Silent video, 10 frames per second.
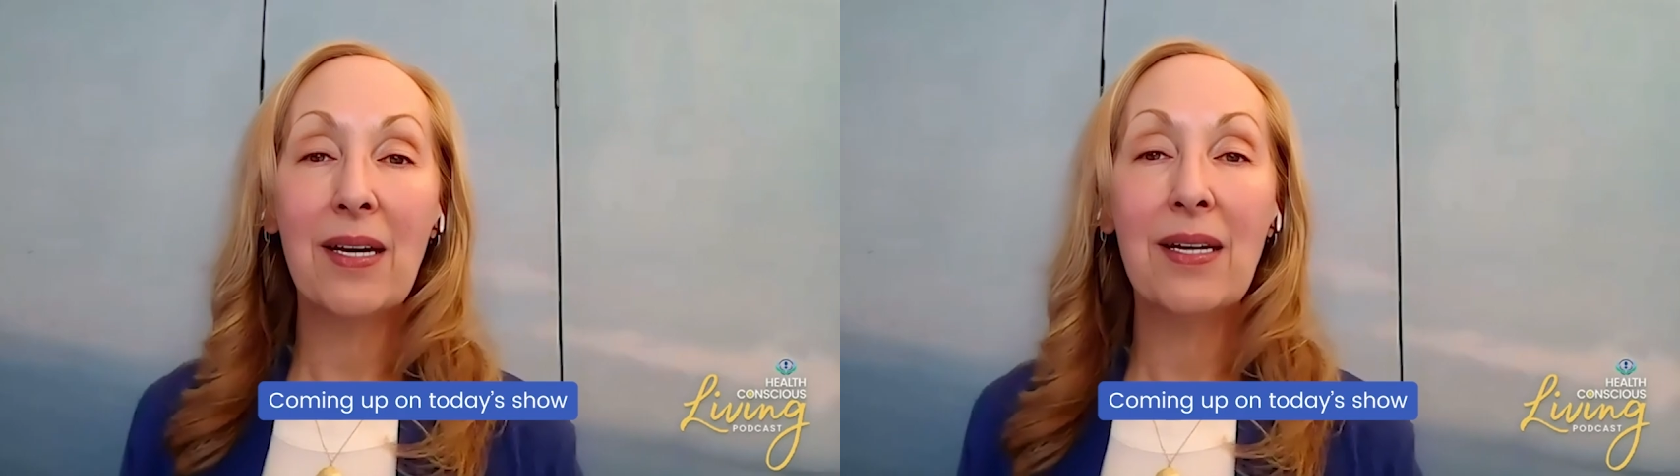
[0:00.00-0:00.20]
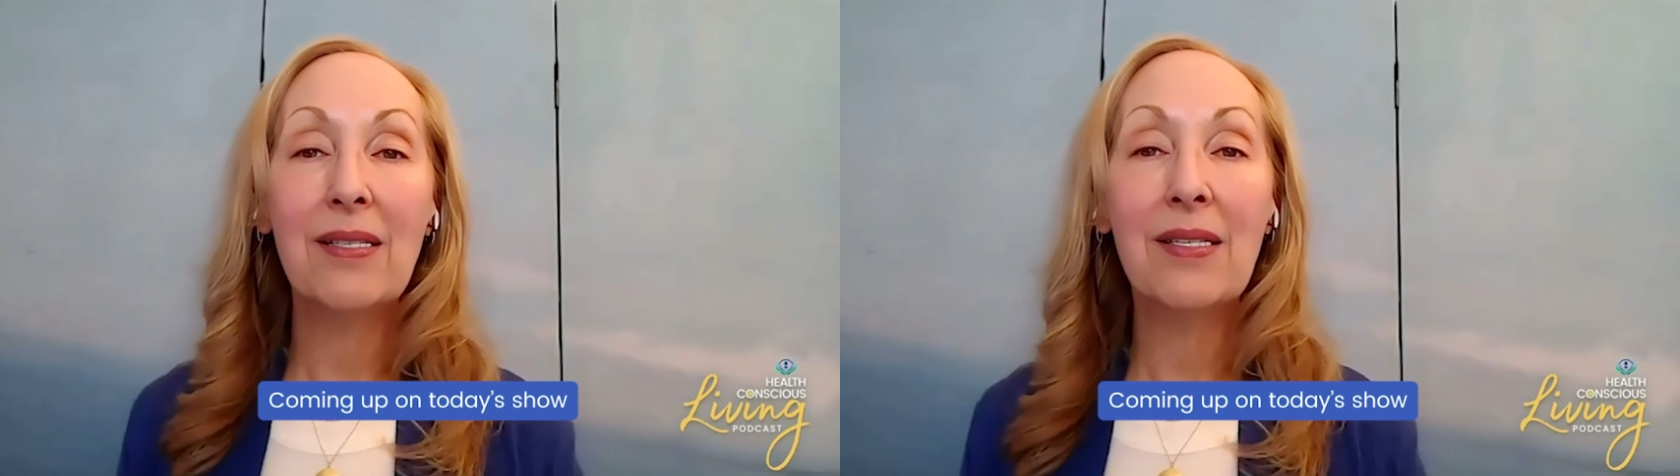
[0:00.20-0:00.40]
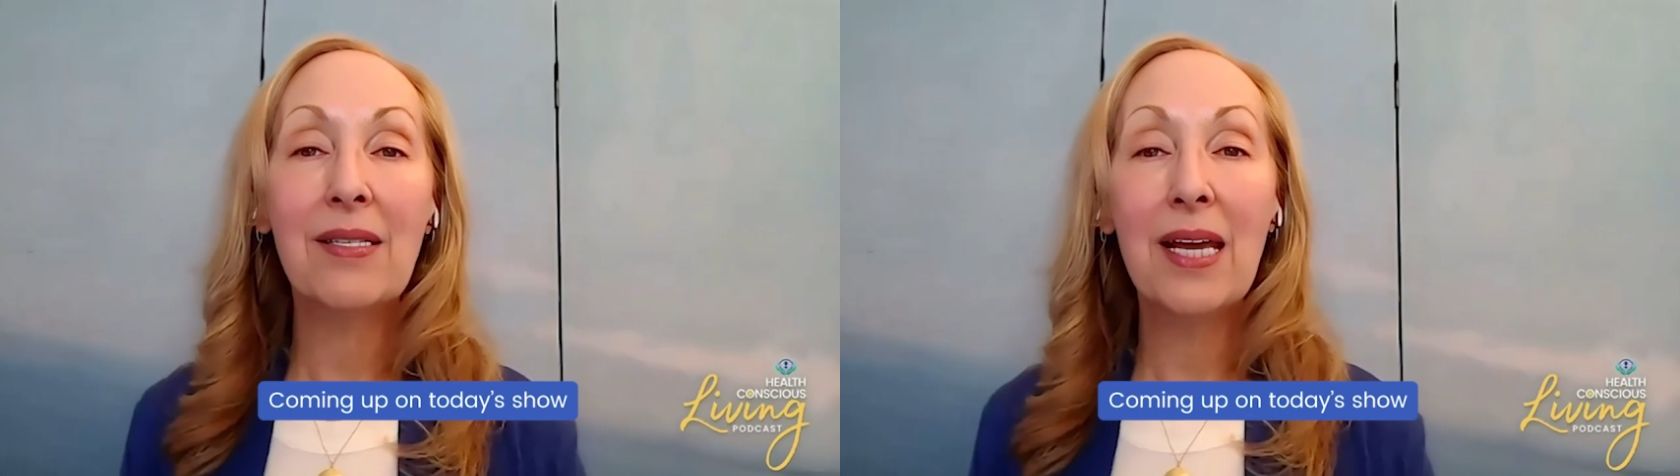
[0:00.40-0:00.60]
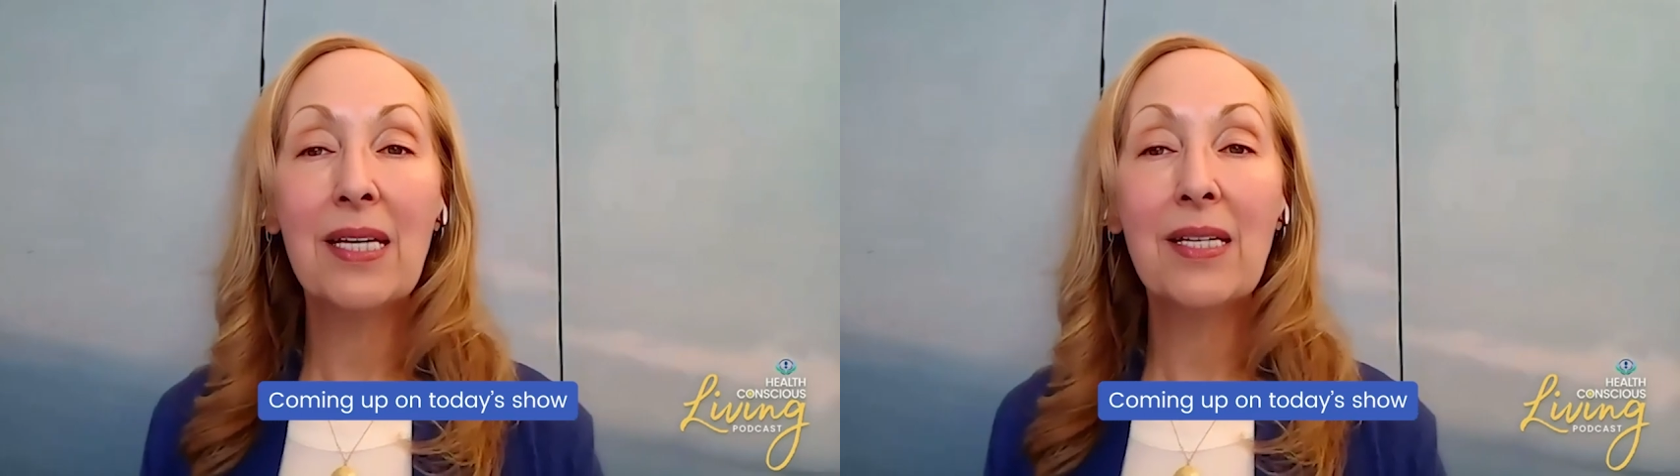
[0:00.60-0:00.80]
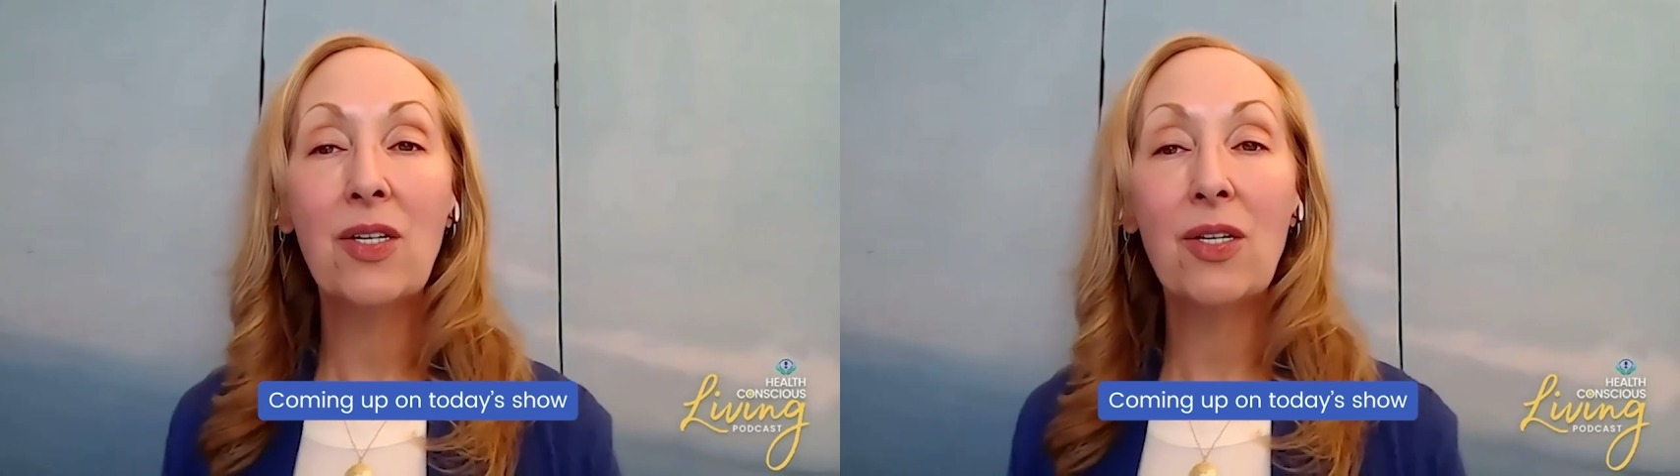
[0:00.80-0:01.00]
and
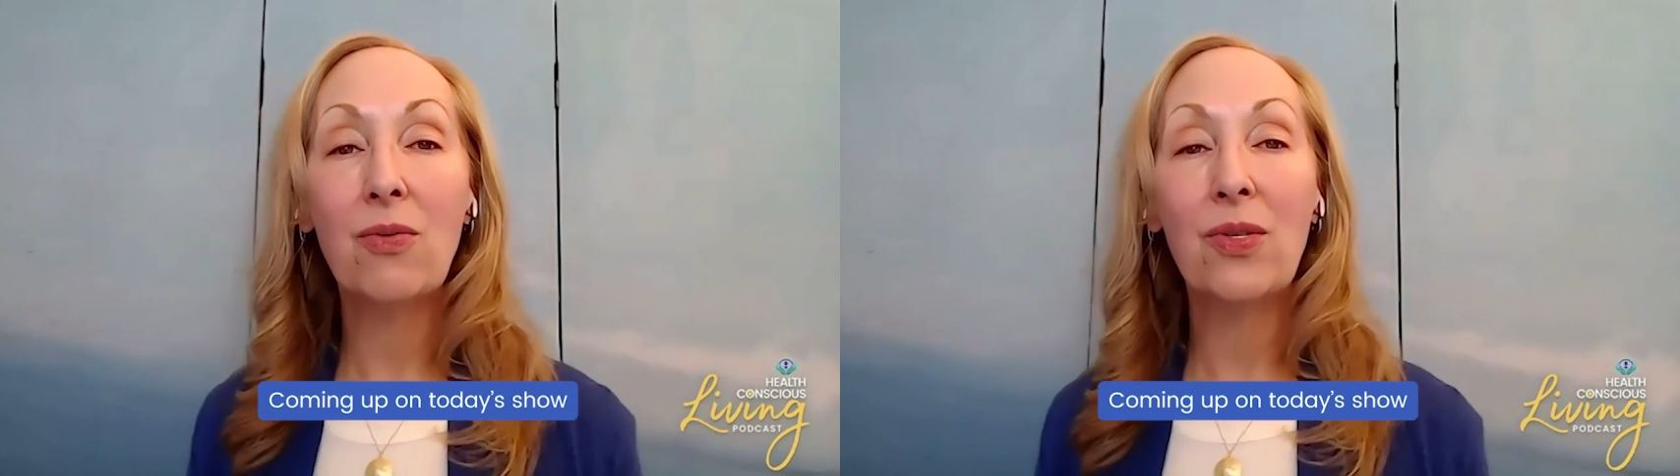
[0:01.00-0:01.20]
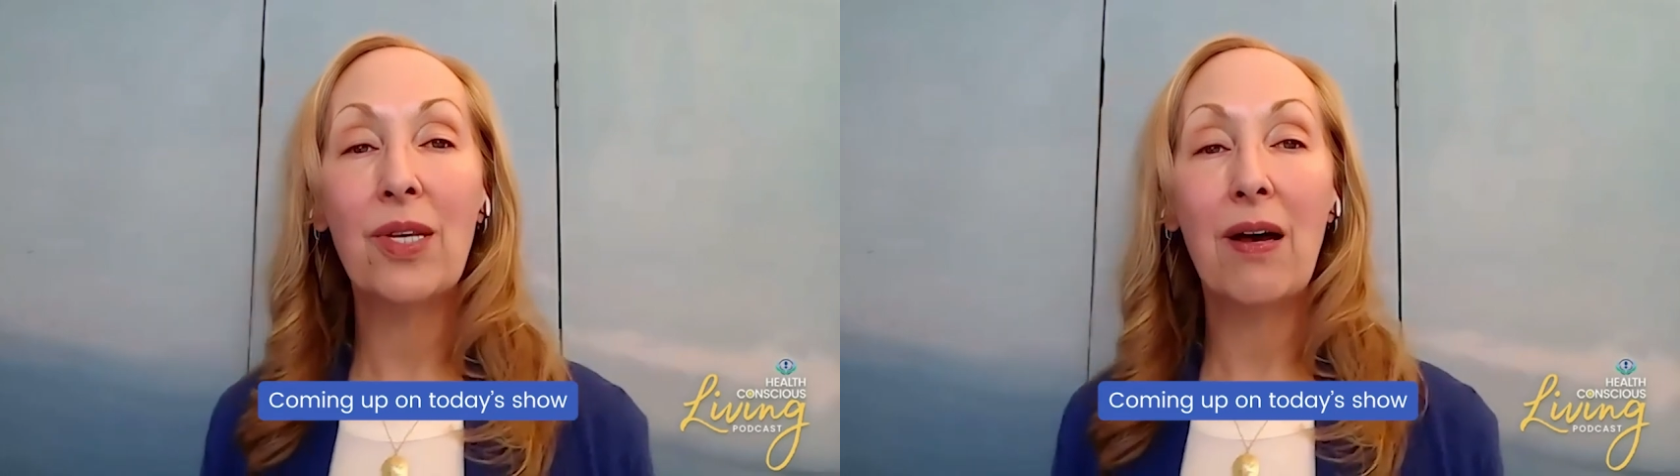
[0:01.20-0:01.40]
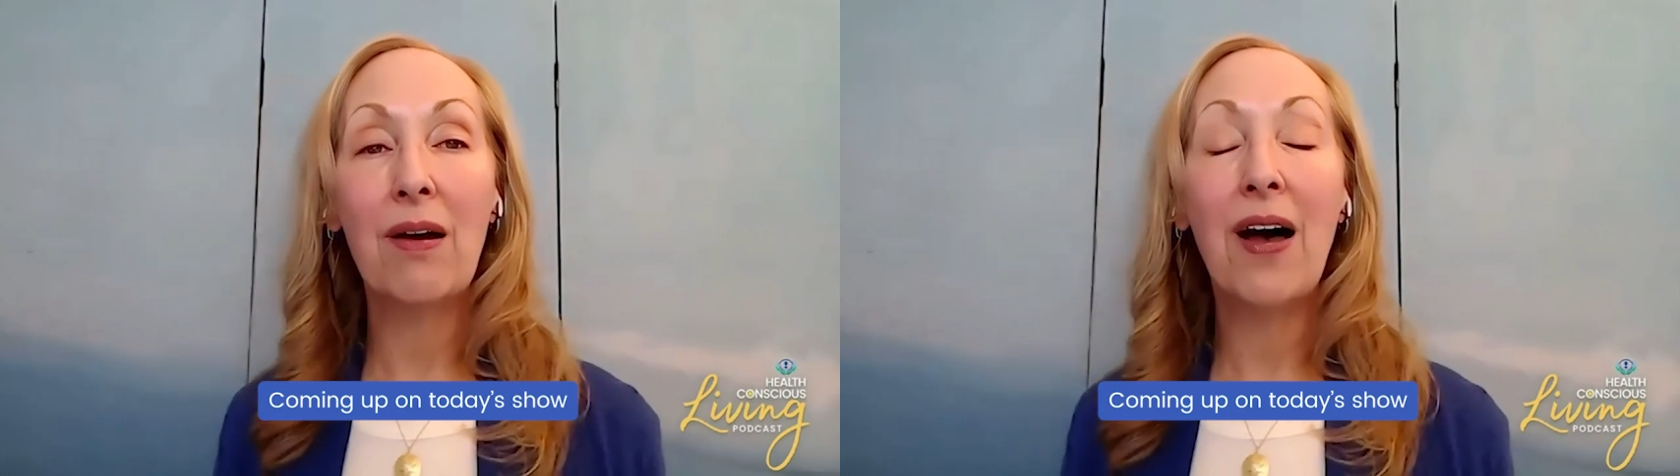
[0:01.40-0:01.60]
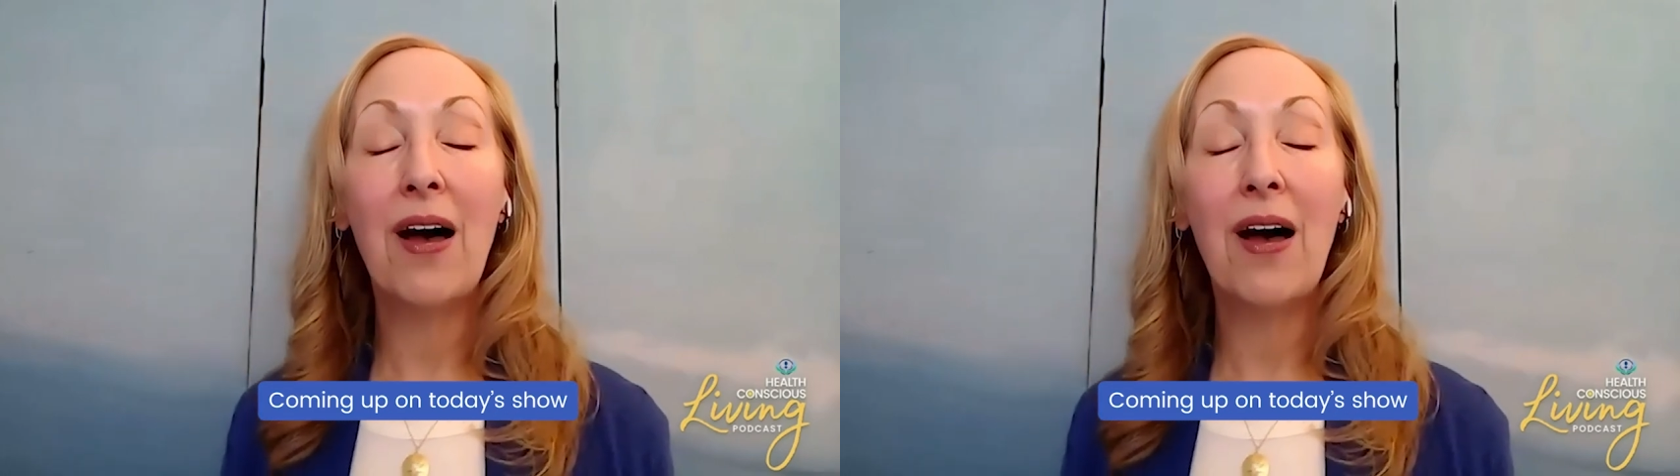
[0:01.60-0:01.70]
saying to yourself,